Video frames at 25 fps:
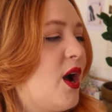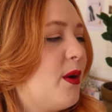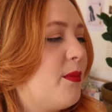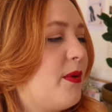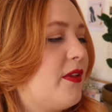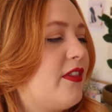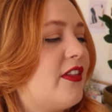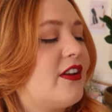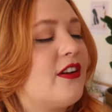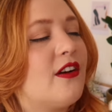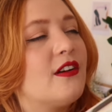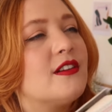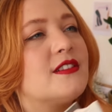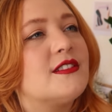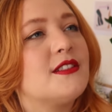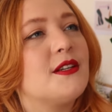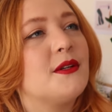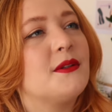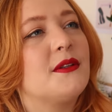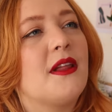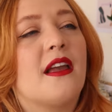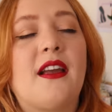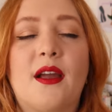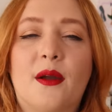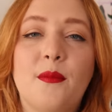but then
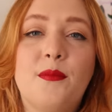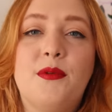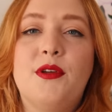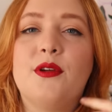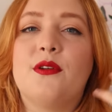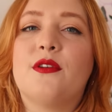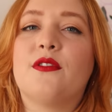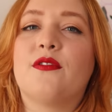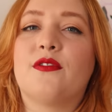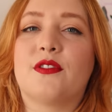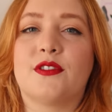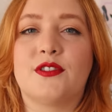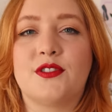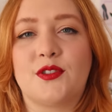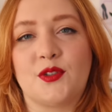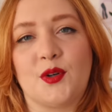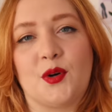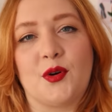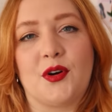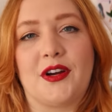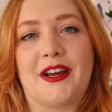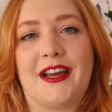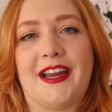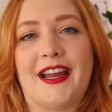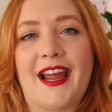also like a beautiful
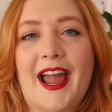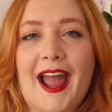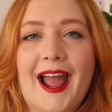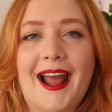story.